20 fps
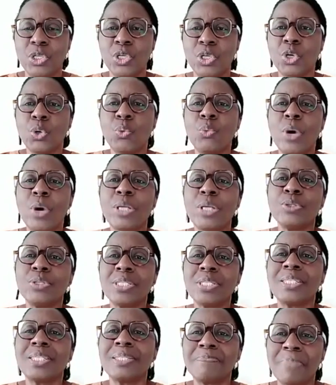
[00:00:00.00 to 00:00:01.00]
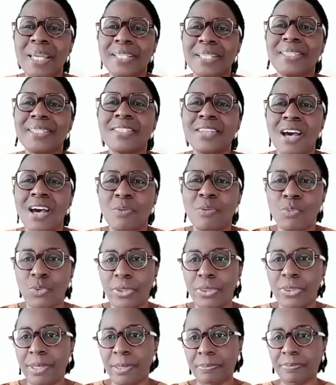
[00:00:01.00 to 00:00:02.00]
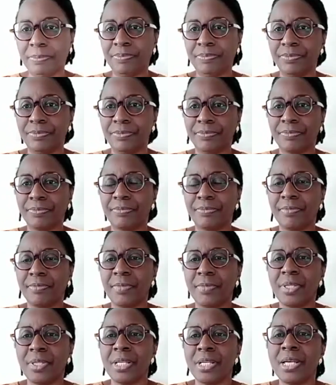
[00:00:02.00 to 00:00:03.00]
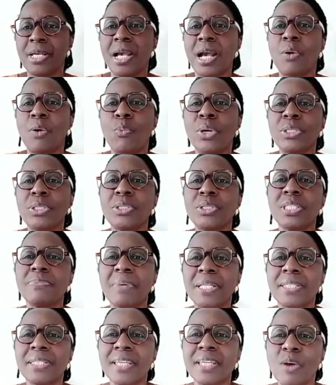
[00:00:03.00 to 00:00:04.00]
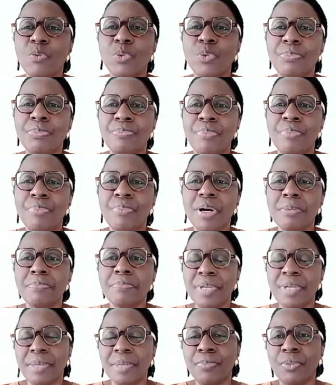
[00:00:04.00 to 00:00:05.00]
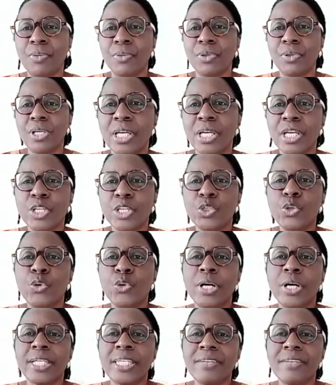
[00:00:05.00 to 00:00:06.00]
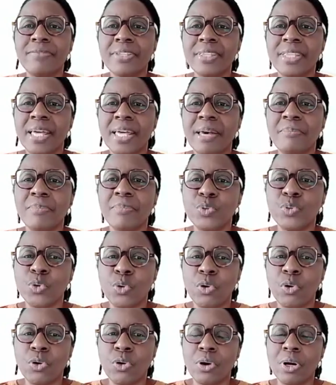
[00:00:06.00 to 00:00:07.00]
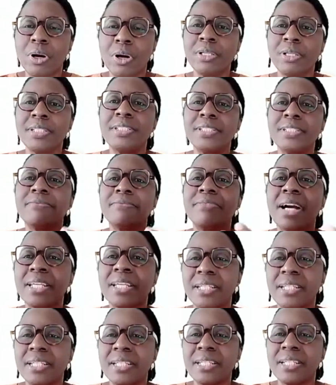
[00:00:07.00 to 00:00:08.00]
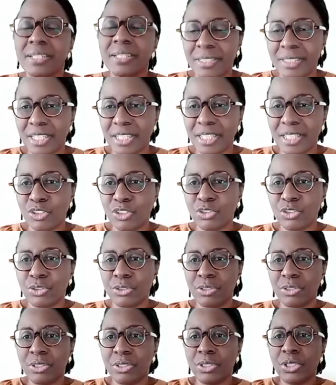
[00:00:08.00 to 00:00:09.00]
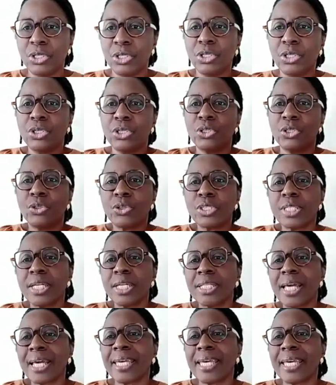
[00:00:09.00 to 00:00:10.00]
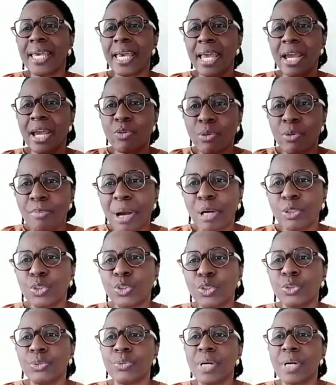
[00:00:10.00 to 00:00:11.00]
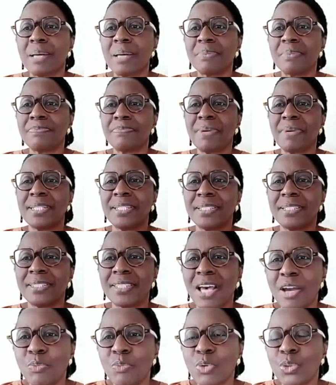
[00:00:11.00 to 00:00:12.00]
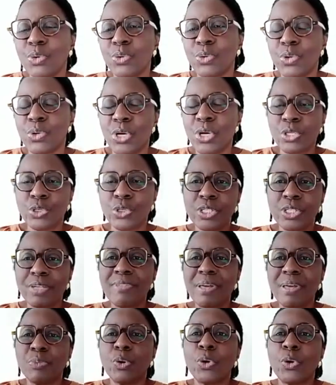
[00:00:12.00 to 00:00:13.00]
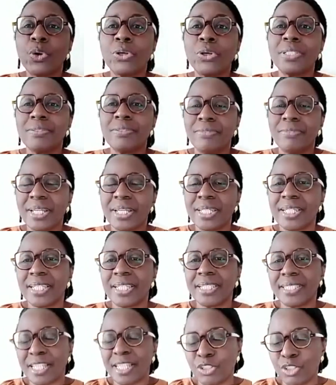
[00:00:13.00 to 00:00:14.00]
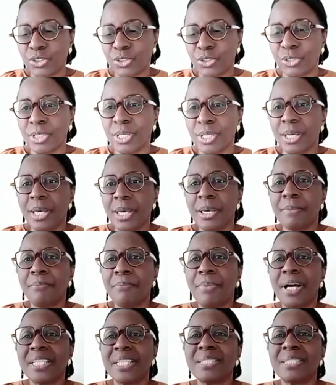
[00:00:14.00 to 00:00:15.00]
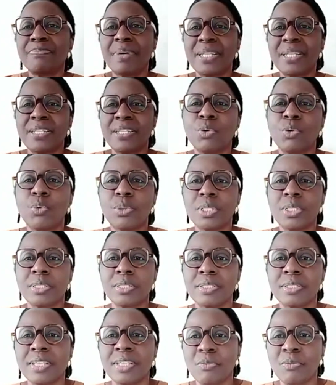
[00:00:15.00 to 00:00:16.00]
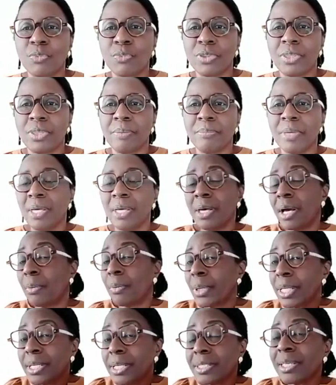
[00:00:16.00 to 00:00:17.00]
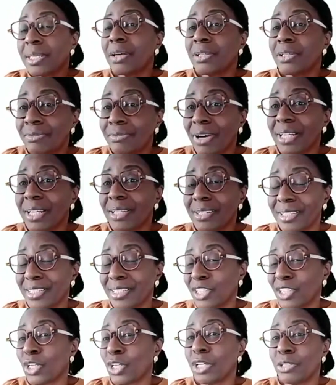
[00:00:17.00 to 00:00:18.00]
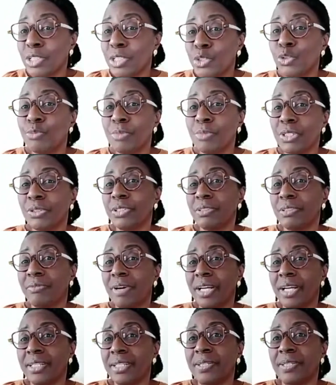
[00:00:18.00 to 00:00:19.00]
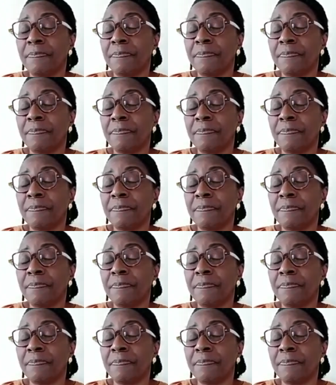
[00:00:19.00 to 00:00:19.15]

when you spend time with them. And when you spend time with people, you are giving them your undivided attention. You're saying, I care about you. I'm spending time with you. You give them your undivided attention by spending quality time with them. And when I say undivided attention, I really do mean undivided.